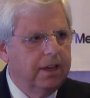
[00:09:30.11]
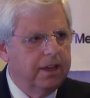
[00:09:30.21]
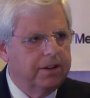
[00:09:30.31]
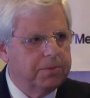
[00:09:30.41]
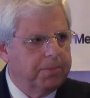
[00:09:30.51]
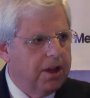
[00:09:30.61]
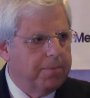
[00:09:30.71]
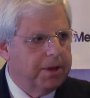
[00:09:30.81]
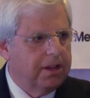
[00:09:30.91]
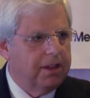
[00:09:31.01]
It has
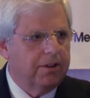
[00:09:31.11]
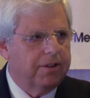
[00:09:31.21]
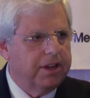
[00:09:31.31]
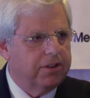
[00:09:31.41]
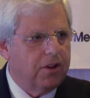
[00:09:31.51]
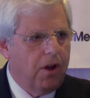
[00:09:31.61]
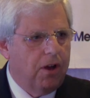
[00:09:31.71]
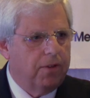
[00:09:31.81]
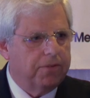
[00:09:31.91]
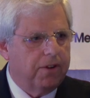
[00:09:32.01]
become a clarion
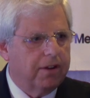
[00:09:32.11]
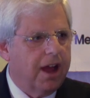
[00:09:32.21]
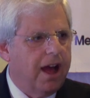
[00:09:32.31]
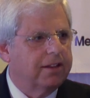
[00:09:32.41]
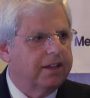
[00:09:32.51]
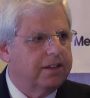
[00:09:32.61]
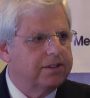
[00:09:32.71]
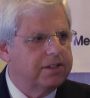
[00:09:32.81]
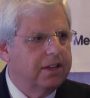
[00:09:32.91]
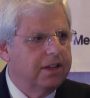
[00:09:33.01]
call for our
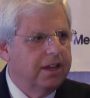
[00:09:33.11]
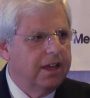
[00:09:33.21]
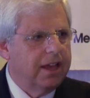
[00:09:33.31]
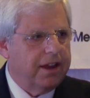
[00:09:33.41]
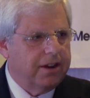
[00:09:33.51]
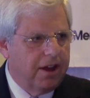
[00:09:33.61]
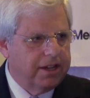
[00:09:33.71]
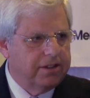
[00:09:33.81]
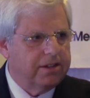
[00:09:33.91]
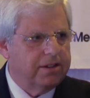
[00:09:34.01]
colleagues at
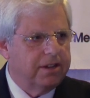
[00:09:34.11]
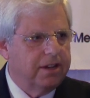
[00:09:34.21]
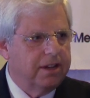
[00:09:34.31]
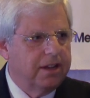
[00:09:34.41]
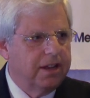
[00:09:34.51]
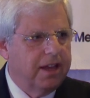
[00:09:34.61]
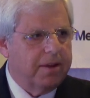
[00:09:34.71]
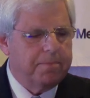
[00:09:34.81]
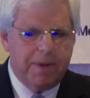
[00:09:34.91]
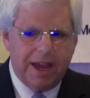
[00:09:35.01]
Huntington
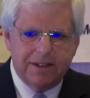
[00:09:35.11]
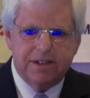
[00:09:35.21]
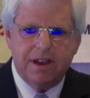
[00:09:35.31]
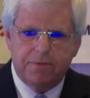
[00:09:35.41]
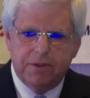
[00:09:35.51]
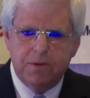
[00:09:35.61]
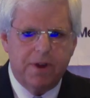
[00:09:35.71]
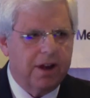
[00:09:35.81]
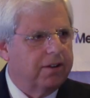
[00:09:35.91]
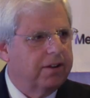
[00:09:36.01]
and banks
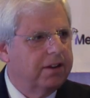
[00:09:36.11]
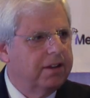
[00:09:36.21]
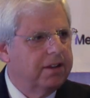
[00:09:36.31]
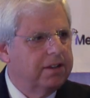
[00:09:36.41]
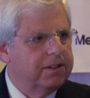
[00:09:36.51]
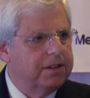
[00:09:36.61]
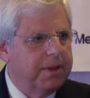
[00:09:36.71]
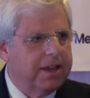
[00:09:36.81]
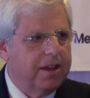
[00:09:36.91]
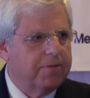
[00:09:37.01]
everywhere to
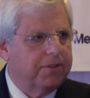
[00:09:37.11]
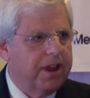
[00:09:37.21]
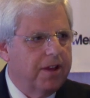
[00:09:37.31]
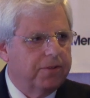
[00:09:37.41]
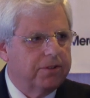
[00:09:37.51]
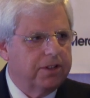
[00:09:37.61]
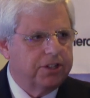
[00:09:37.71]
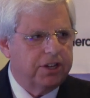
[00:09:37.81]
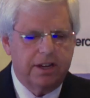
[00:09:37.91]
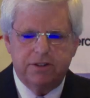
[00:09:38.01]
make every effort to
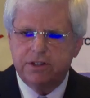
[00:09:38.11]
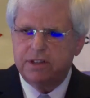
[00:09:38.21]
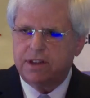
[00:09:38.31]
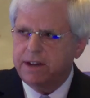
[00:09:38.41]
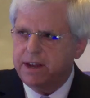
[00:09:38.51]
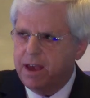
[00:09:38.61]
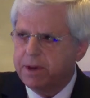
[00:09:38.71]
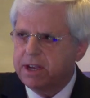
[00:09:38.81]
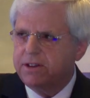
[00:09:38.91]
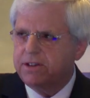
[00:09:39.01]
change the
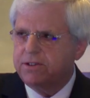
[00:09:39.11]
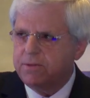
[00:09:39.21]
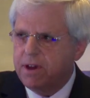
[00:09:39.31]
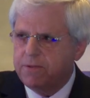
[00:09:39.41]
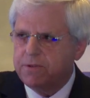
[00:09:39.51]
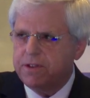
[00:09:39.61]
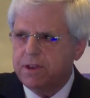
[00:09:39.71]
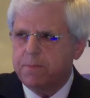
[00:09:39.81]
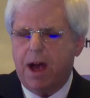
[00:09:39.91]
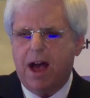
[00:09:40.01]
dynamic and to do
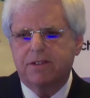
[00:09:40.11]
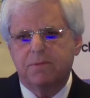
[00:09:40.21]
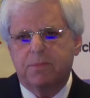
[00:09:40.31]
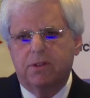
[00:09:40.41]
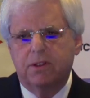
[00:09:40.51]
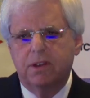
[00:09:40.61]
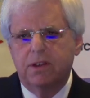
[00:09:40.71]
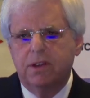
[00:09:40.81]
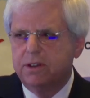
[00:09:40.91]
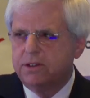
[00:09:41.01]
everything possible
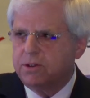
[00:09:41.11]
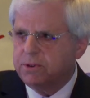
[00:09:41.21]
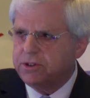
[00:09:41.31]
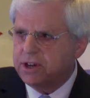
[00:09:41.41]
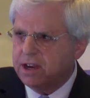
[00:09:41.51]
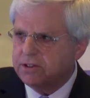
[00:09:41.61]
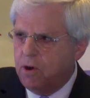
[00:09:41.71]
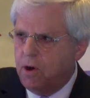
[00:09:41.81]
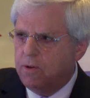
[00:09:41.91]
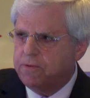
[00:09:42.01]
to reject
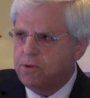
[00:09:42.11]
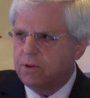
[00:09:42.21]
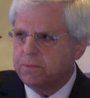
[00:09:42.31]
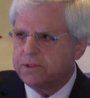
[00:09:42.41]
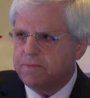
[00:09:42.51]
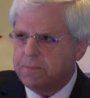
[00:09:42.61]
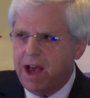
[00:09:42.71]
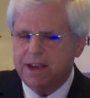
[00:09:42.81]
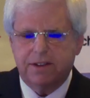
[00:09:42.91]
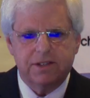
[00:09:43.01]
all forms of
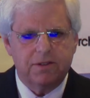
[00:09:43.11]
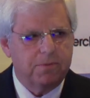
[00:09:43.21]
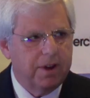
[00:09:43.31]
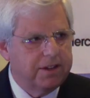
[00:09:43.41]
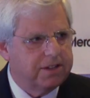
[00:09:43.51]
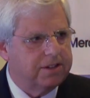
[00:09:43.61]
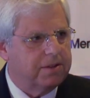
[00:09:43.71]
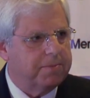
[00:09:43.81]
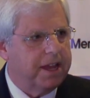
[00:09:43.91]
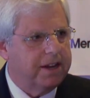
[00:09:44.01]
bias and
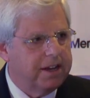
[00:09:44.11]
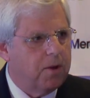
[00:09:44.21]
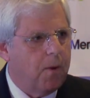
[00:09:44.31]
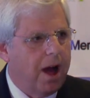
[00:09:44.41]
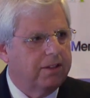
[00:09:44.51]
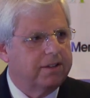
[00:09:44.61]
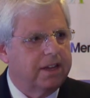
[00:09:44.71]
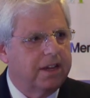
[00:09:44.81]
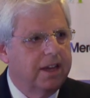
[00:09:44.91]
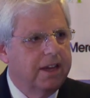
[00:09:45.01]
racism and
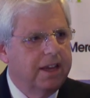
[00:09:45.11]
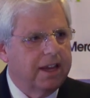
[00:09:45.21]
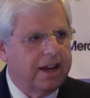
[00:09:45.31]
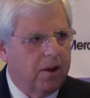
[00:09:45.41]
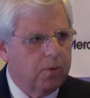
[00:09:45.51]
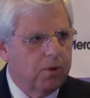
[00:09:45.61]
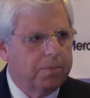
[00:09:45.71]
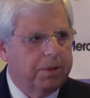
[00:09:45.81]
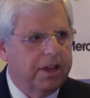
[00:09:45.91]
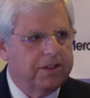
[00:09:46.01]
inequality in our
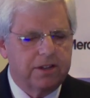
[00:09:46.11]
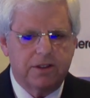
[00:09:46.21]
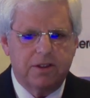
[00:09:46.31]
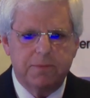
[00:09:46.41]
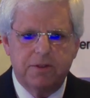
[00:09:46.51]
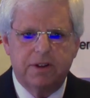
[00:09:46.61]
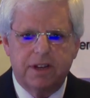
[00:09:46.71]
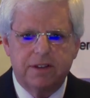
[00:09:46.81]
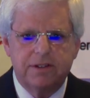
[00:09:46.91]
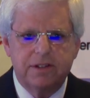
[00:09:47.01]
workplace and
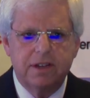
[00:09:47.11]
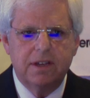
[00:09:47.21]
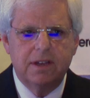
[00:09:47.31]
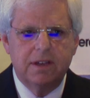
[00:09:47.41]
communities,